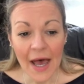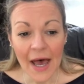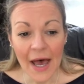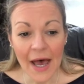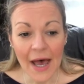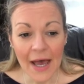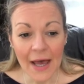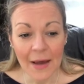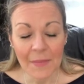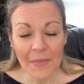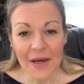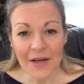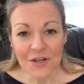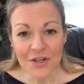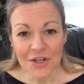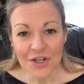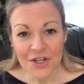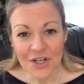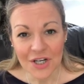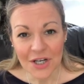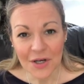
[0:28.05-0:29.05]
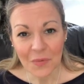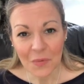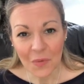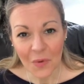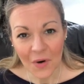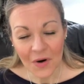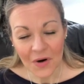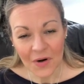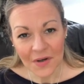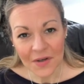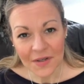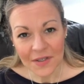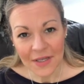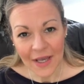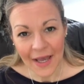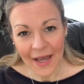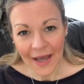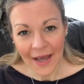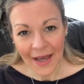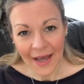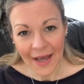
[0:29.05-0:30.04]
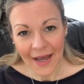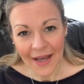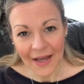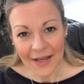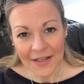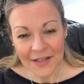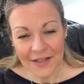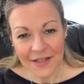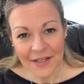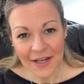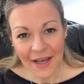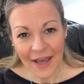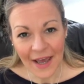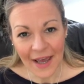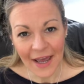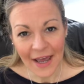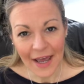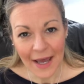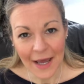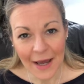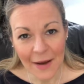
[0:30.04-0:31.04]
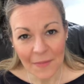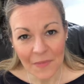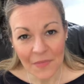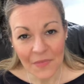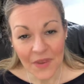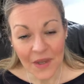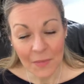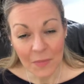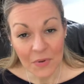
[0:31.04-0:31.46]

Um, and she works at um, the